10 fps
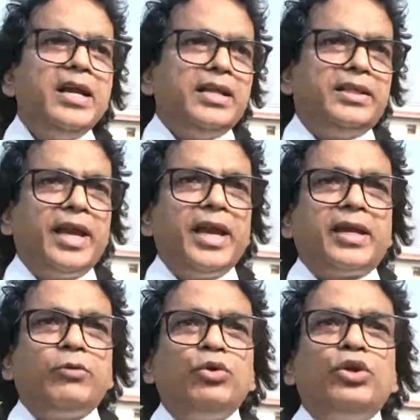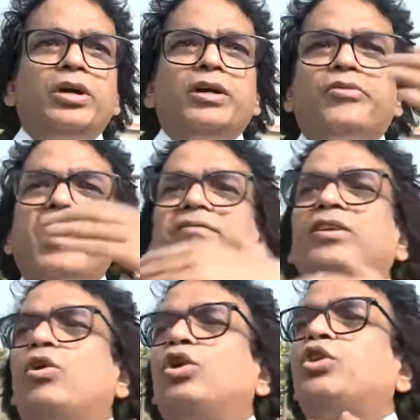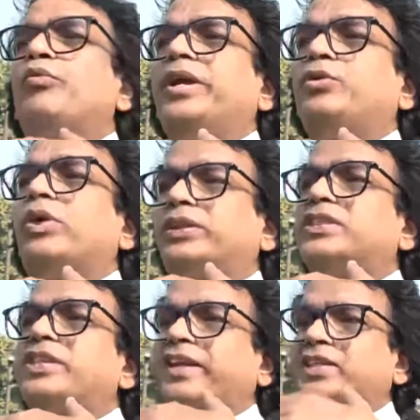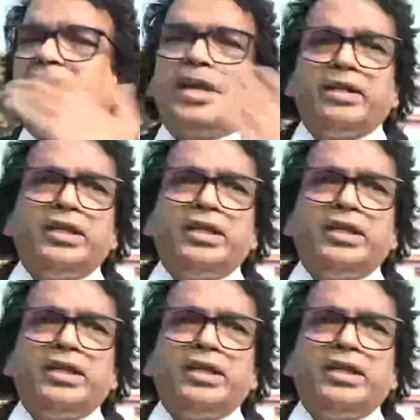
See, they could travel all the way to other states.